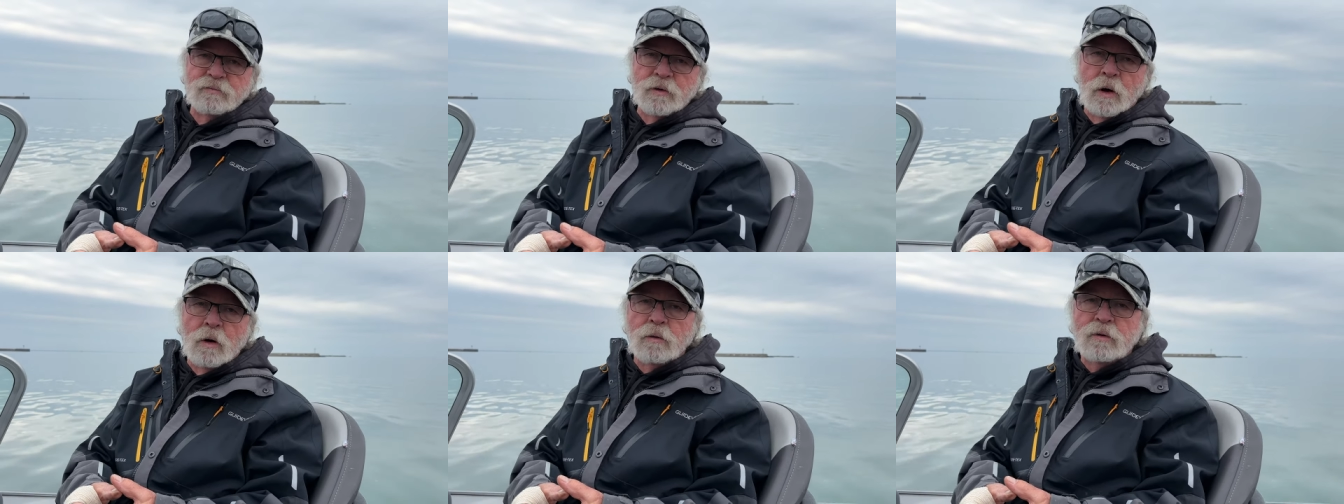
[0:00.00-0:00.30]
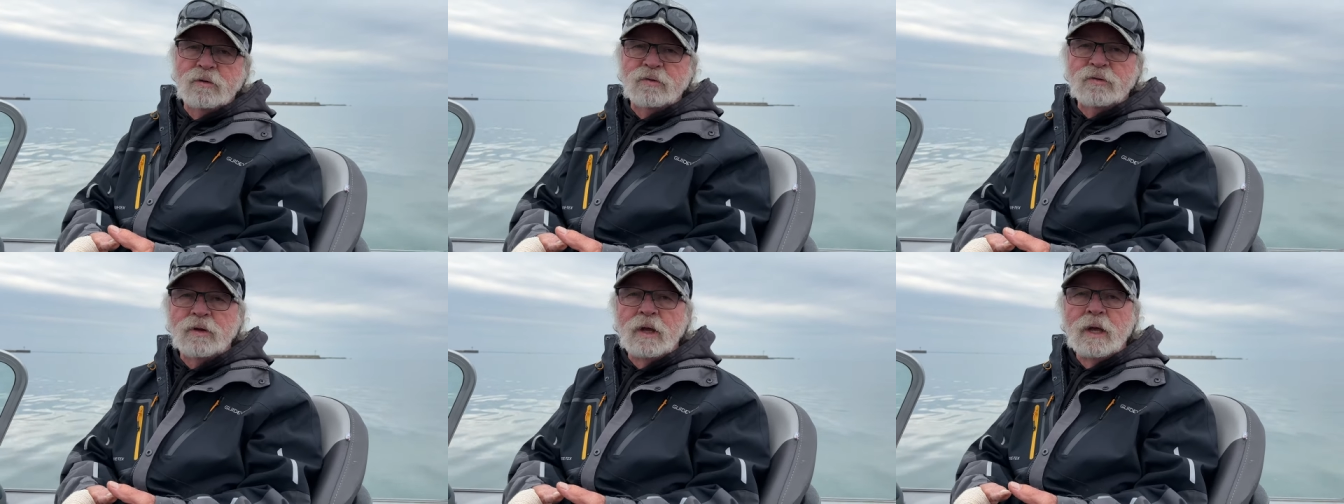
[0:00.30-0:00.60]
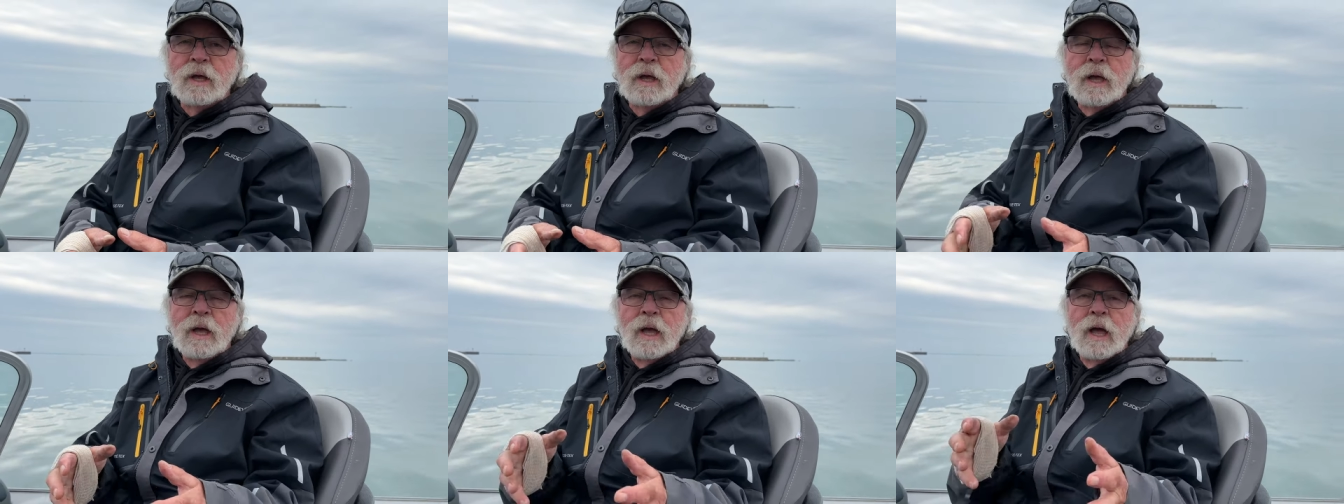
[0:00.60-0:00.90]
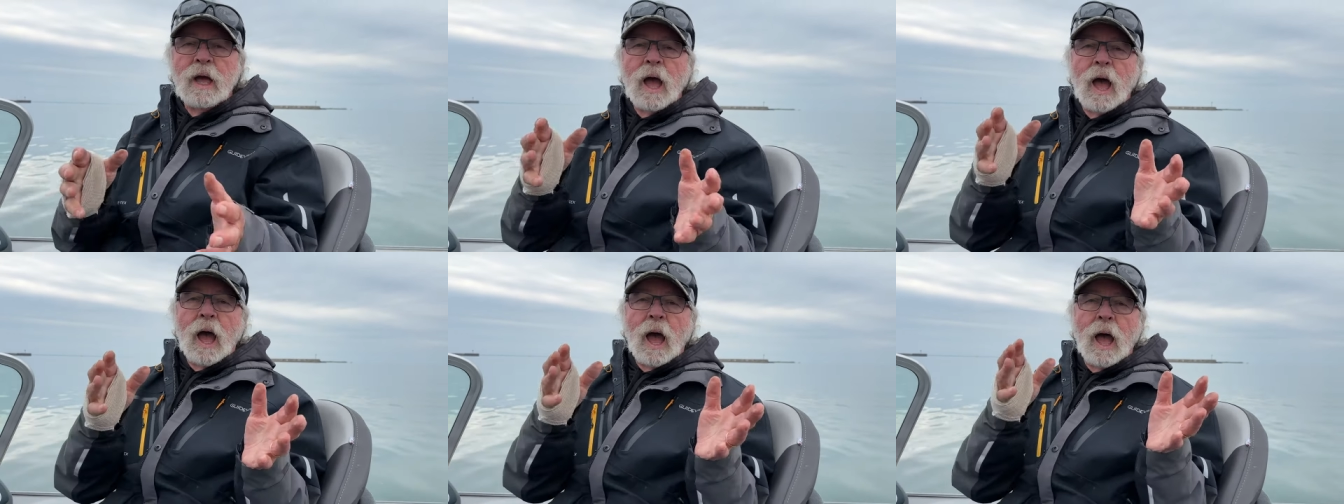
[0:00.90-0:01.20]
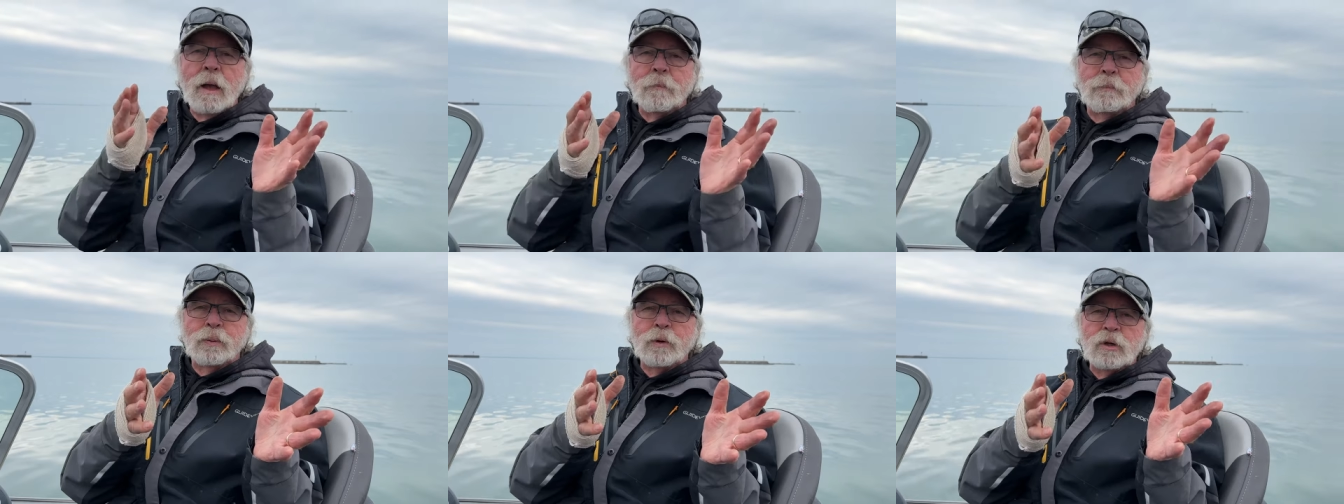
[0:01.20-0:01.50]
Folks,
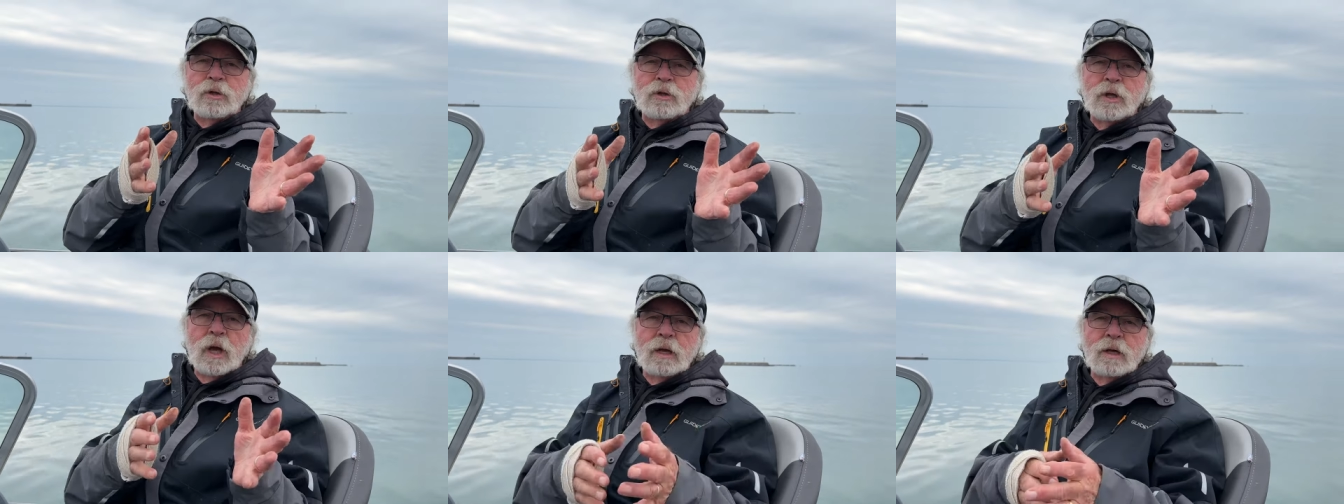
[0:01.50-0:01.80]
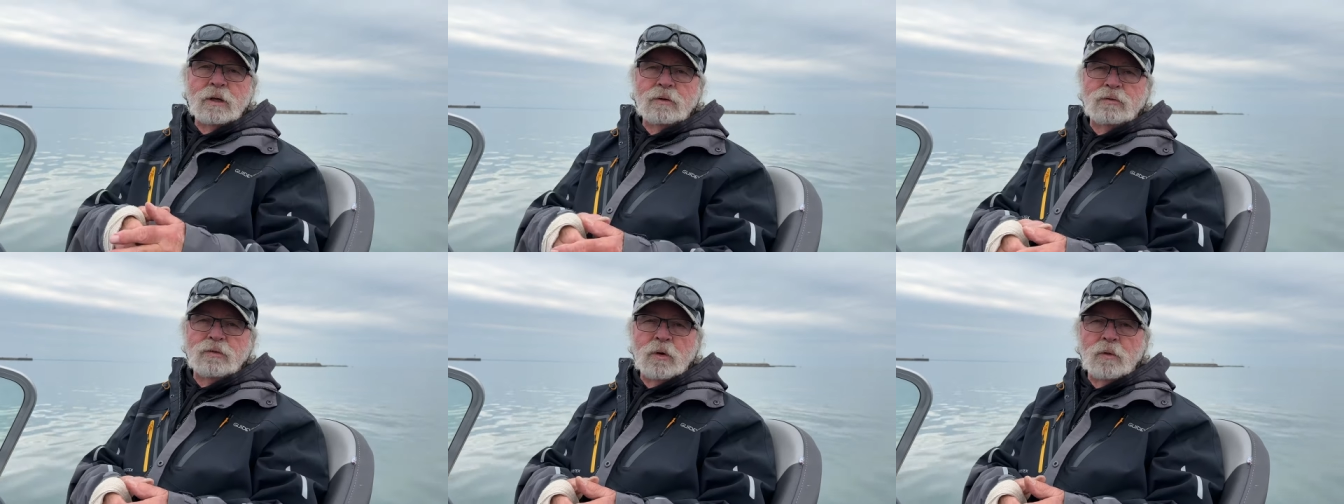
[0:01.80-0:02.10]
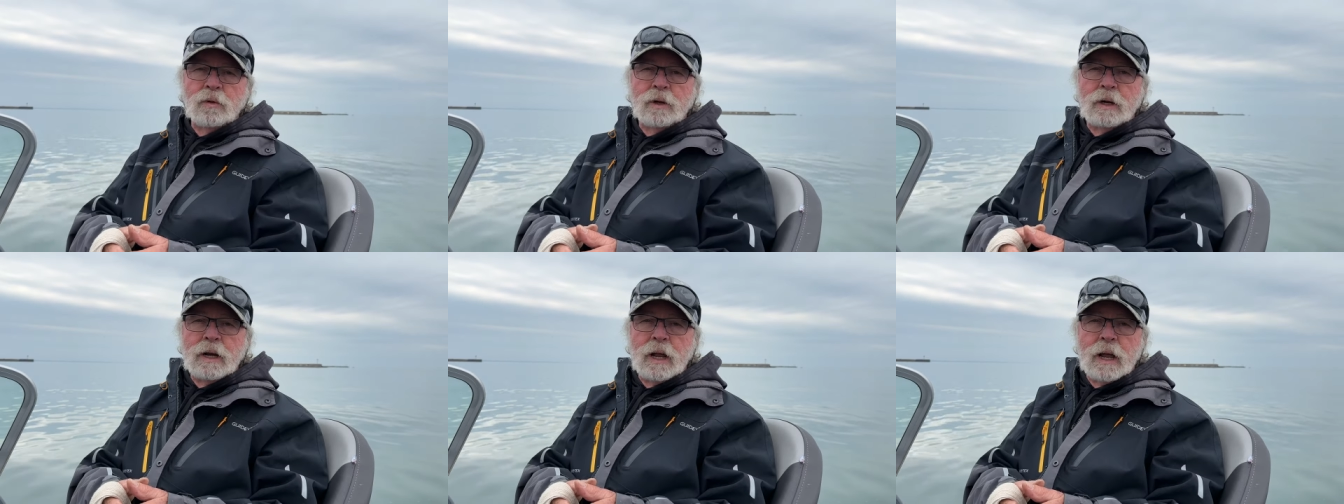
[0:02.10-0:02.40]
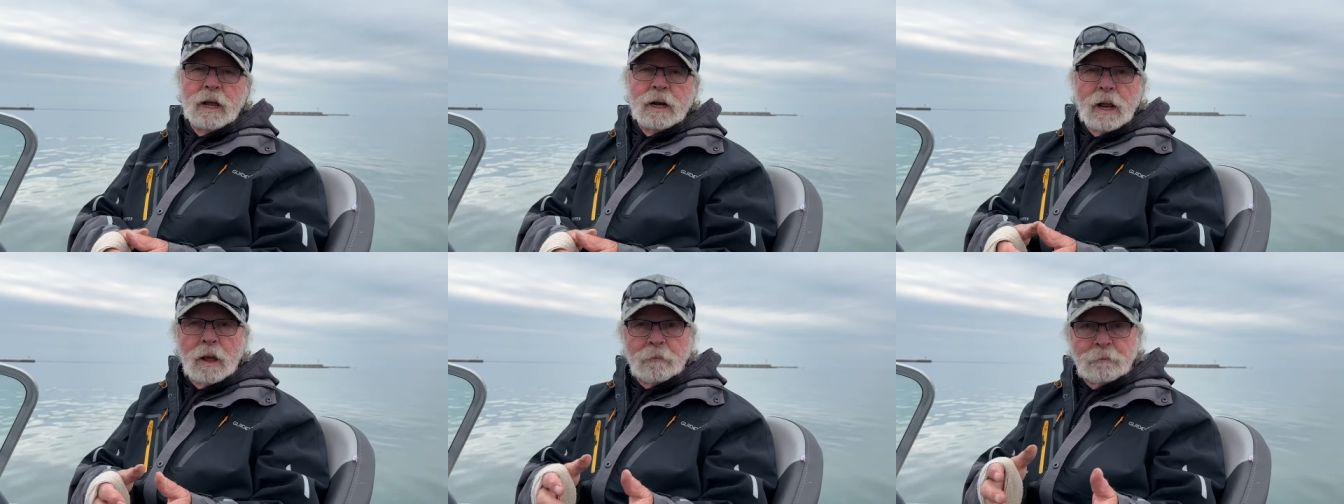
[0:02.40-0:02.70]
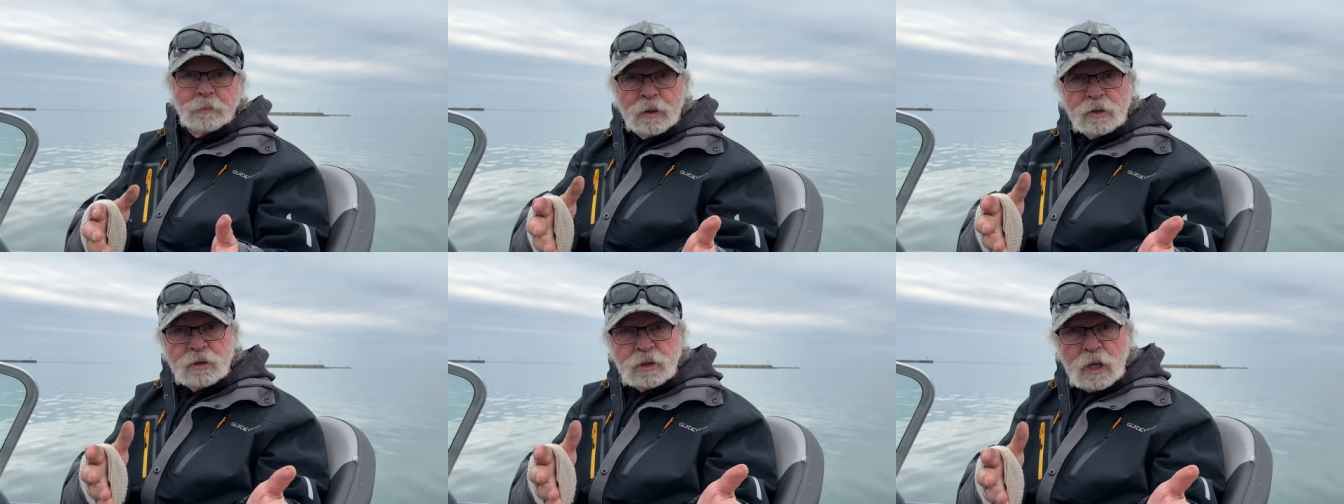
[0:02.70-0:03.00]
I appreciate you tuning in. I
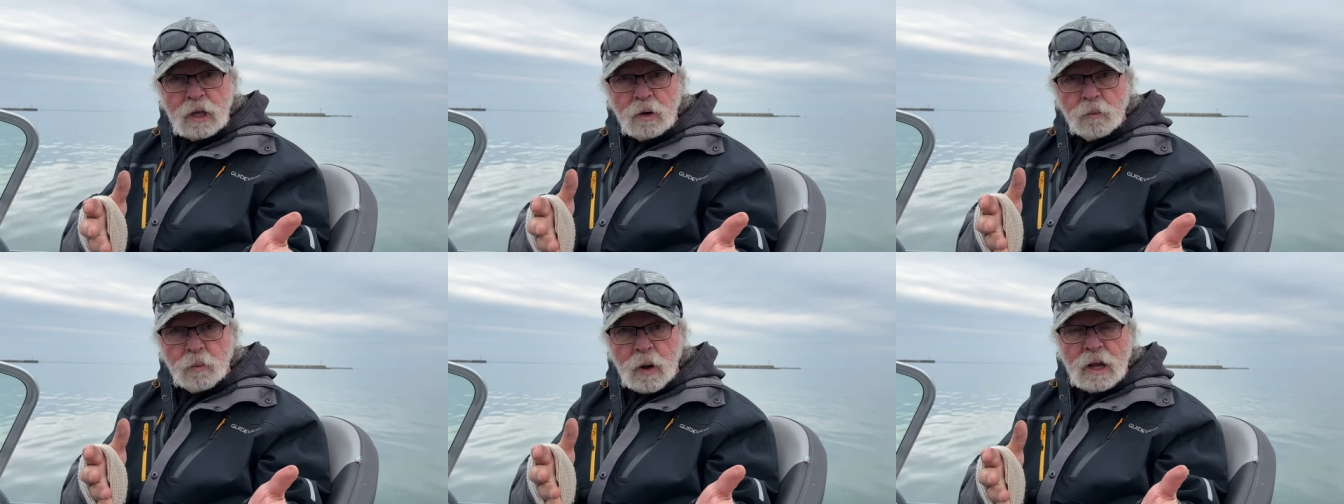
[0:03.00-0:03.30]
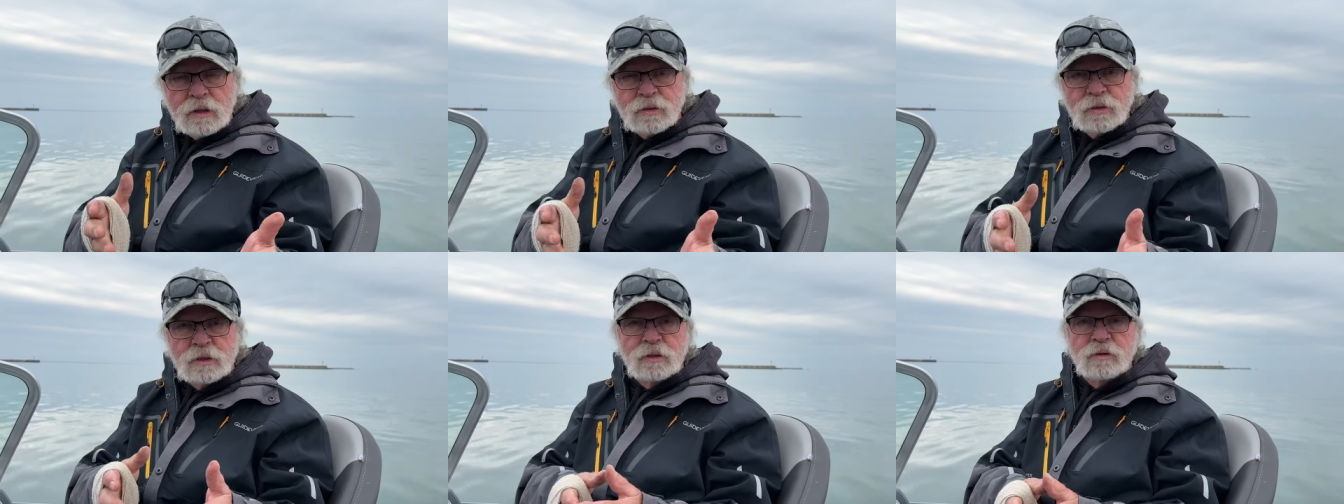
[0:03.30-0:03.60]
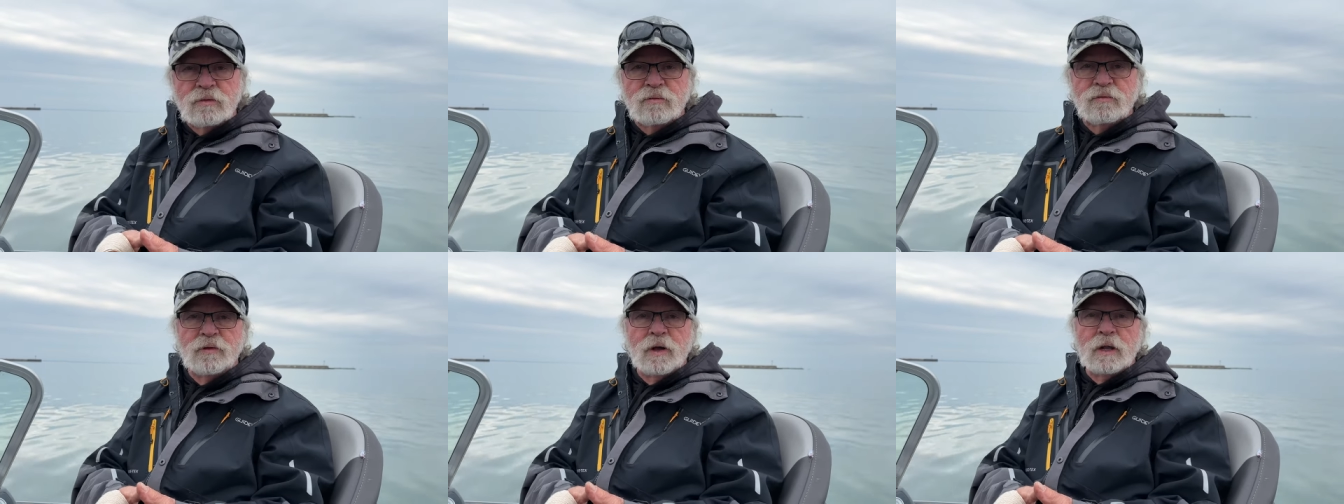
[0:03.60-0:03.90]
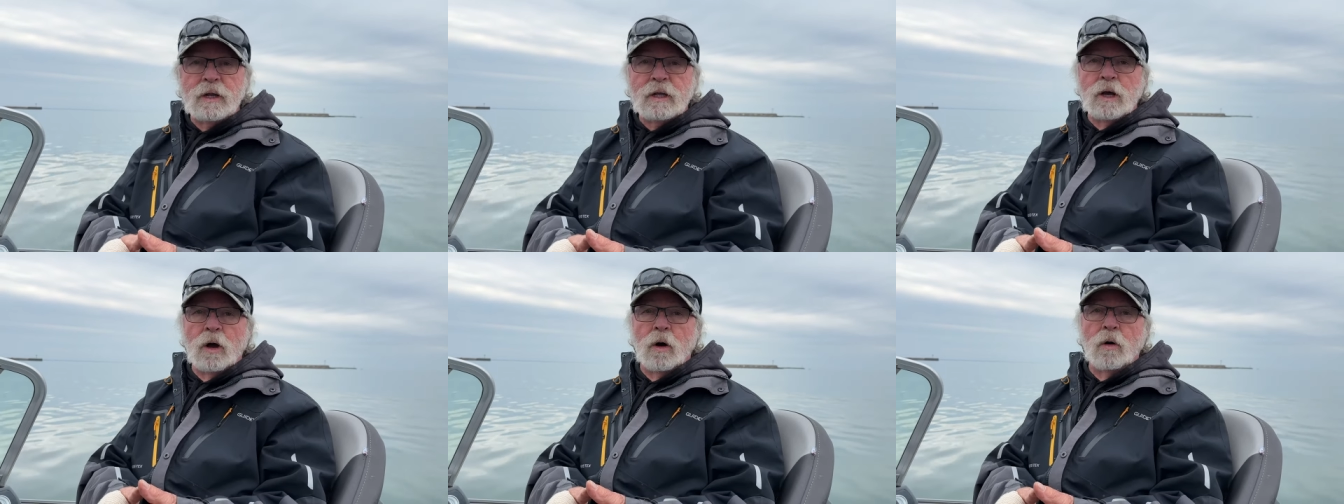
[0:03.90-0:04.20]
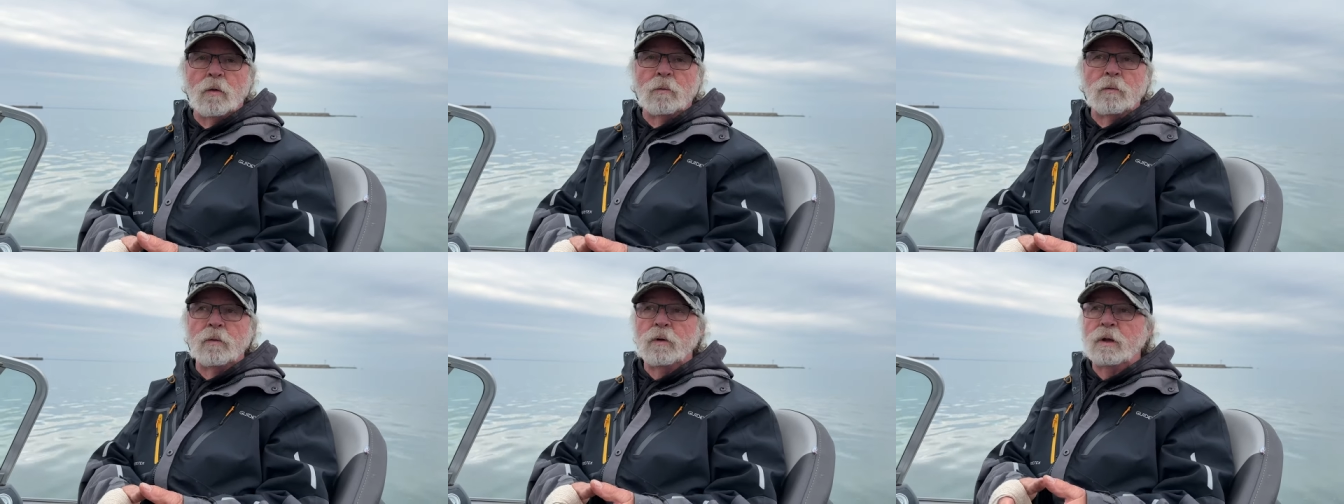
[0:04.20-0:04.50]
appreciate you watching this
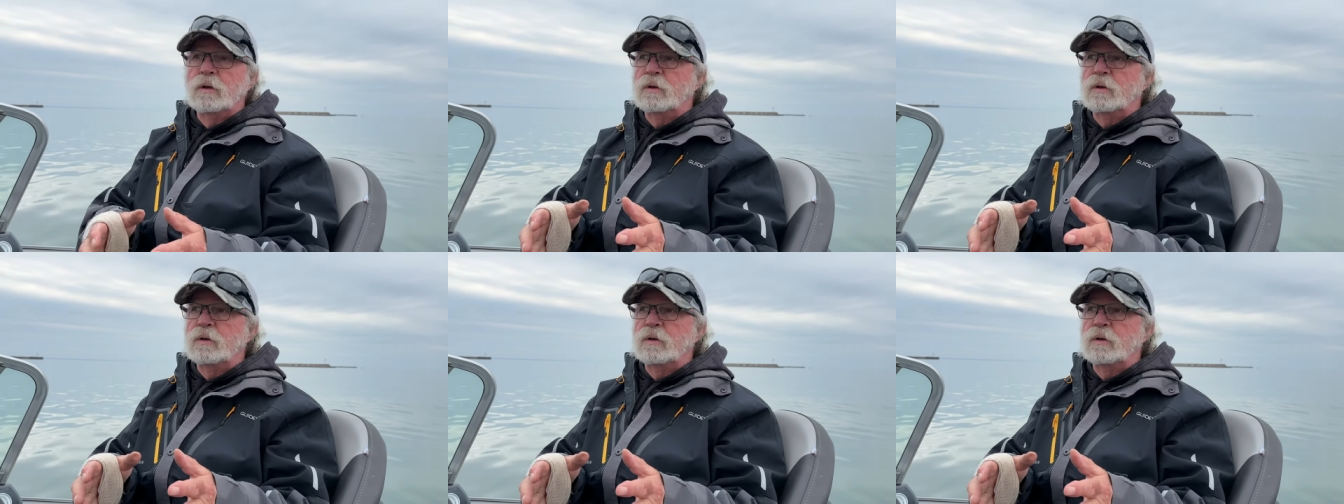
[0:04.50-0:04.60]
video.